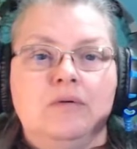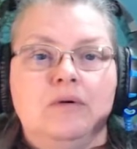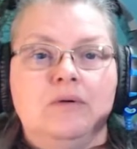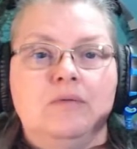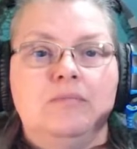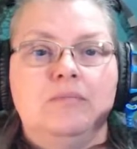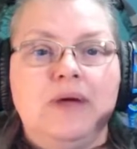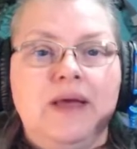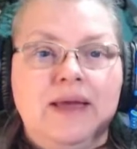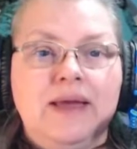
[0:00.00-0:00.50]

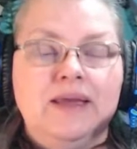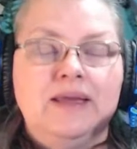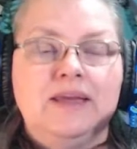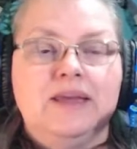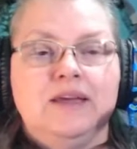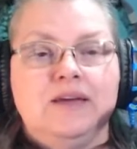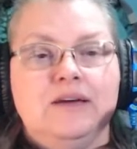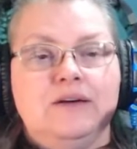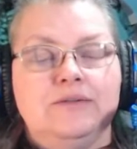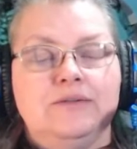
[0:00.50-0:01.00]
buy a
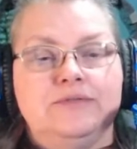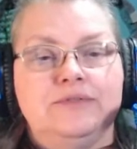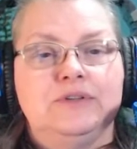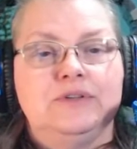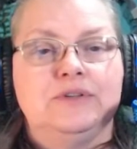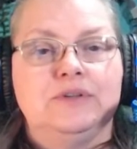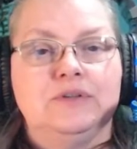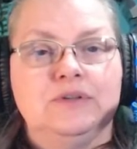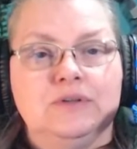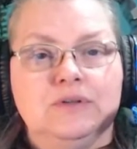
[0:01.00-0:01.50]

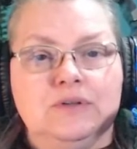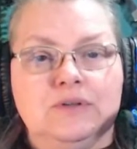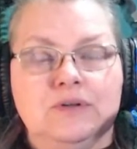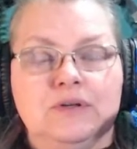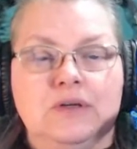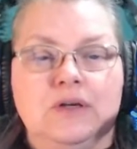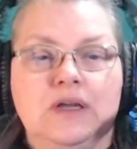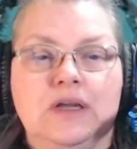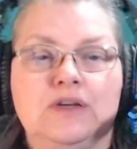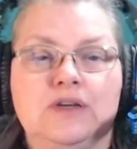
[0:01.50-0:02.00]
gift
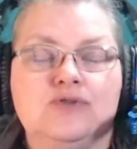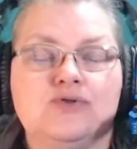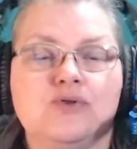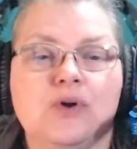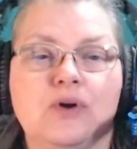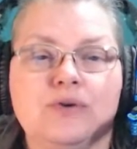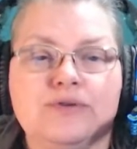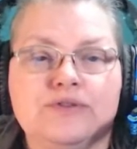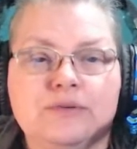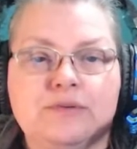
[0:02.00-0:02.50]
and
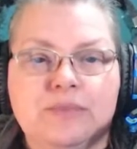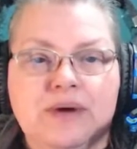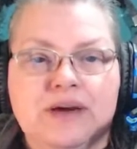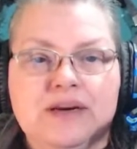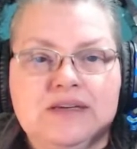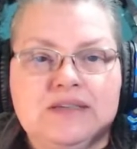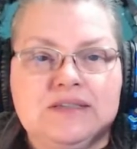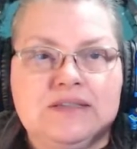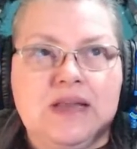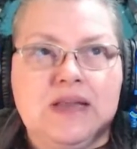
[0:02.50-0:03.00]
draw
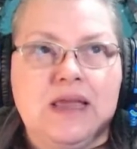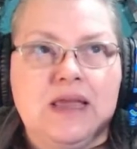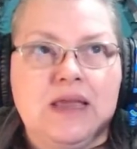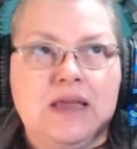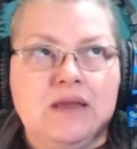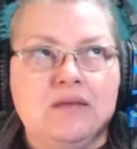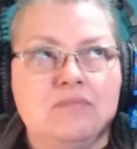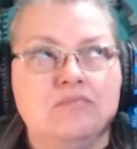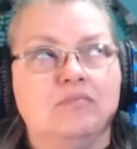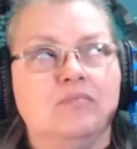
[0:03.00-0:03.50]
somebody's
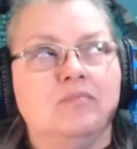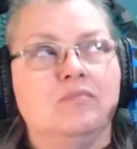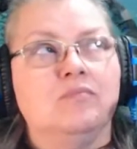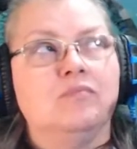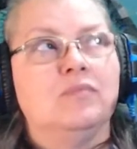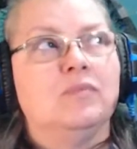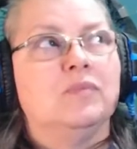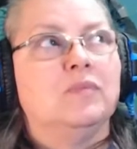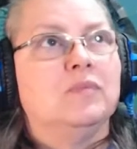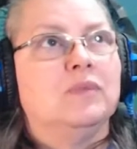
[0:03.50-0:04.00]
name,
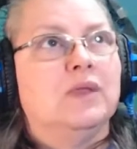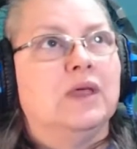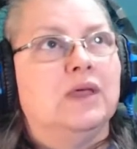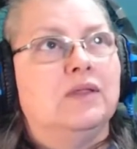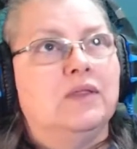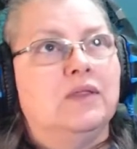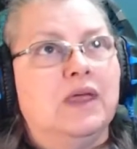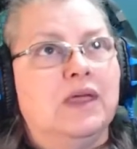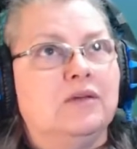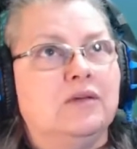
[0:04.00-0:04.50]

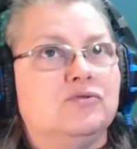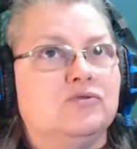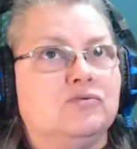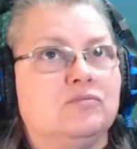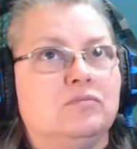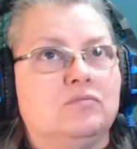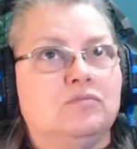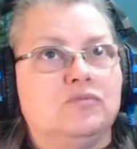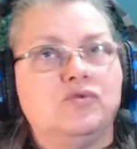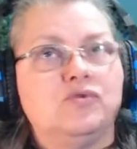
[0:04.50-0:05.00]
and they
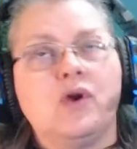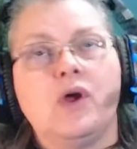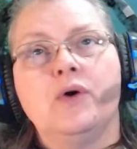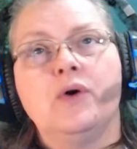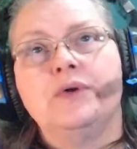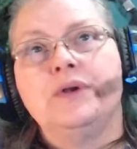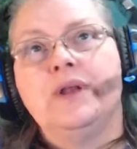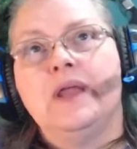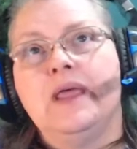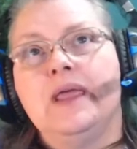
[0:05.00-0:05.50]

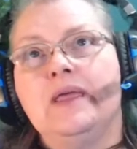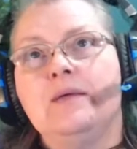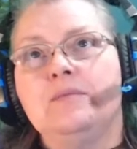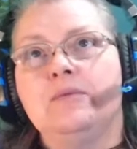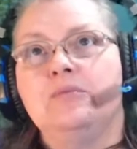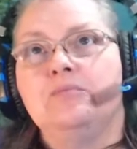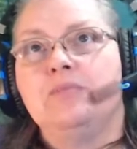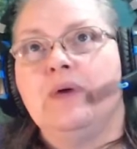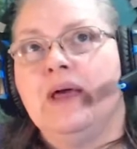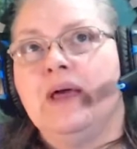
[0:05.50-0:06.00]
draw a name
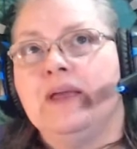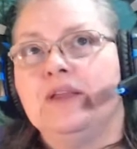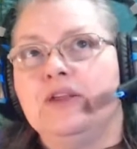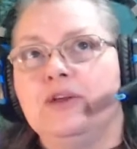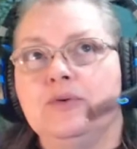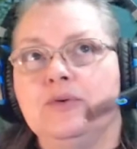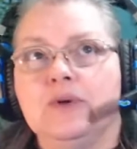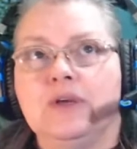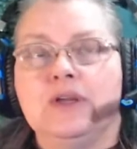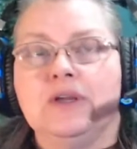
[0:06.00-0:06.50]
and buy
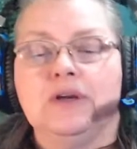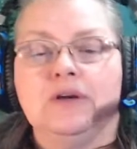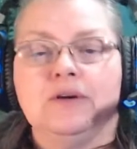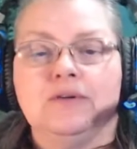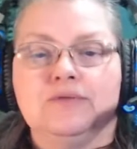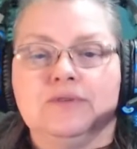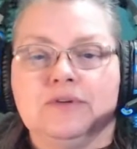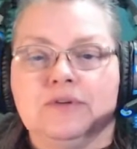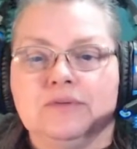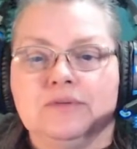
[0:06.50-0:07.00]
you a
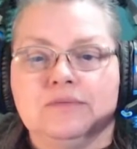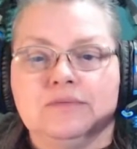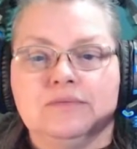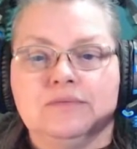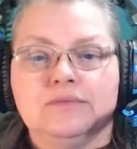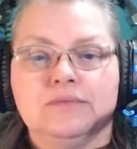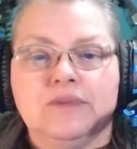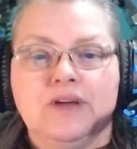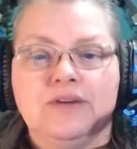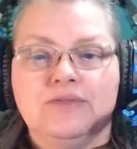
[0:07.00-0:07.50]
gift.
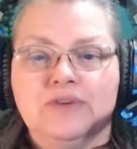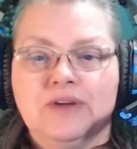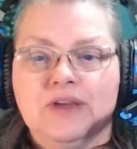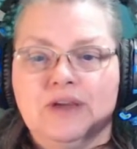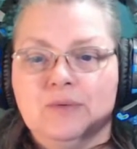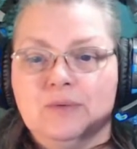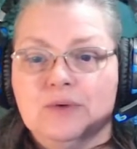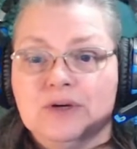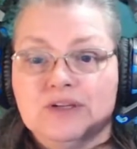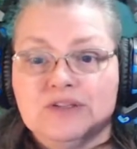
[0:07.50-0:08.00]
I
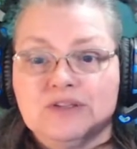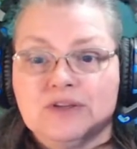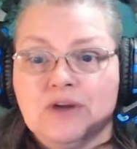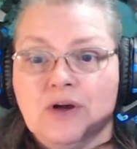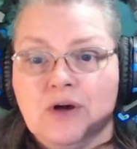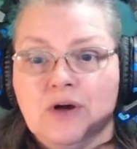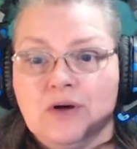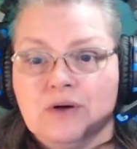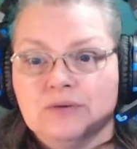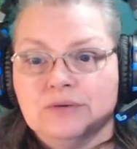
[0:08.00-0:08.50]
forget what it's
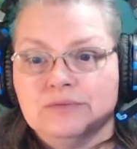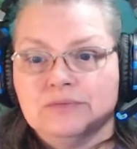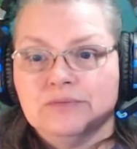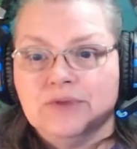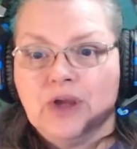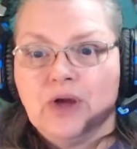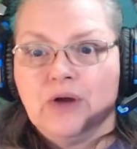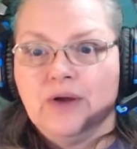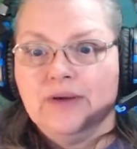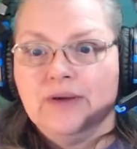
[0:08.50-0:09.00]
called.
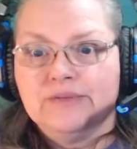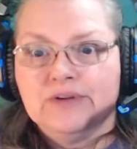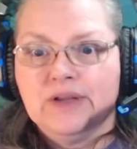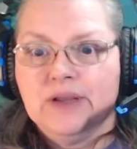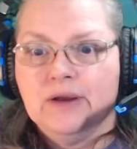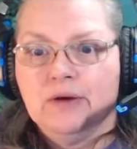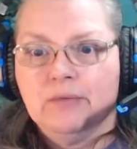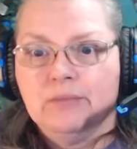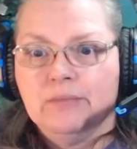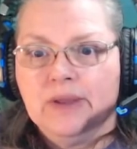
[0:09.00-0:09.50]
Y'all have to
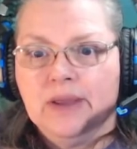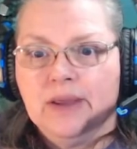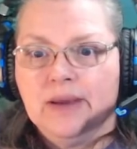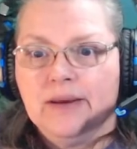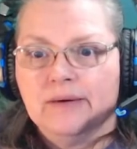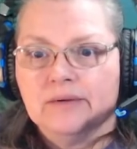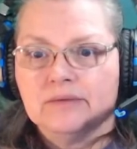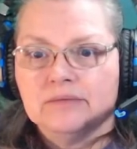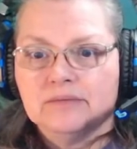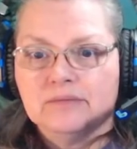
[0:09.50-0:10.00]
help me
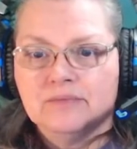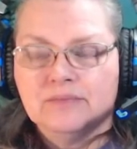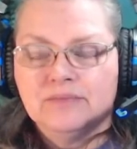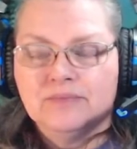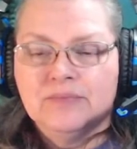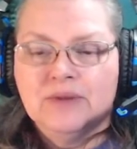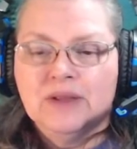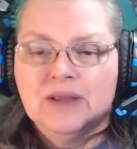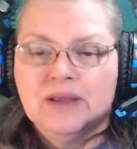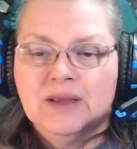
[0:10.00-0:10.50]
out.
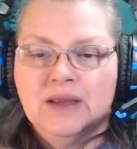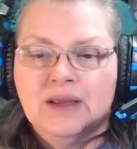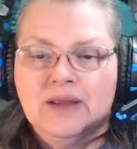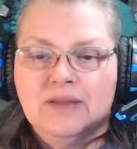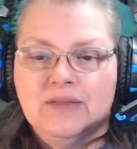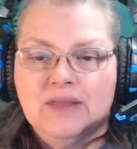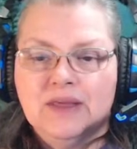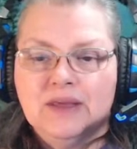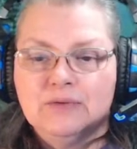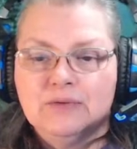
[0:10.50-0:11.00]

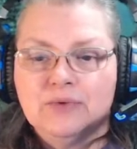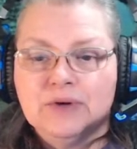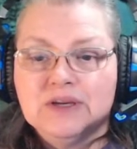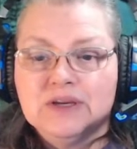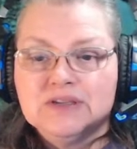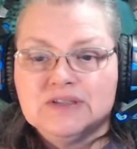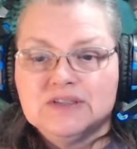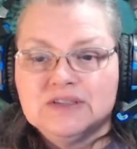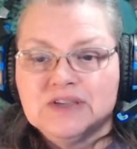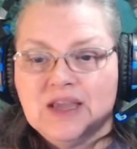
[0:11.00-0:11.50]
And then
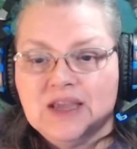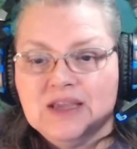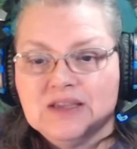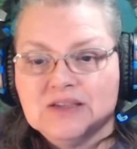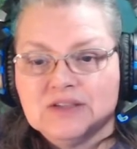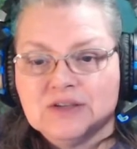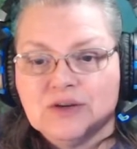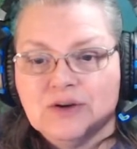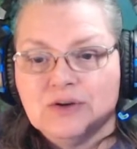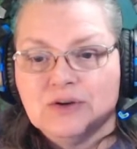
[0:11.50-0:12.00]
Rika
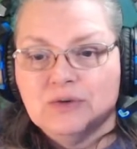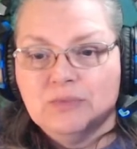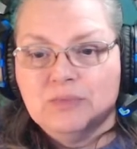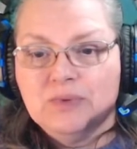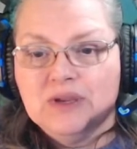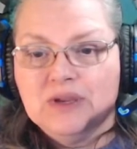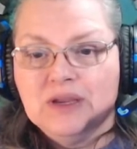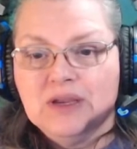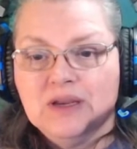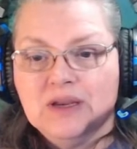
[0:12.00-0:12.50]
Stan's going to
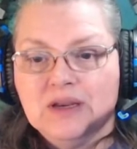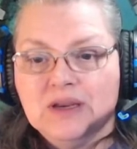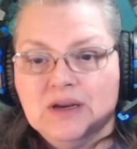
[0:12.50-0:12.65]
be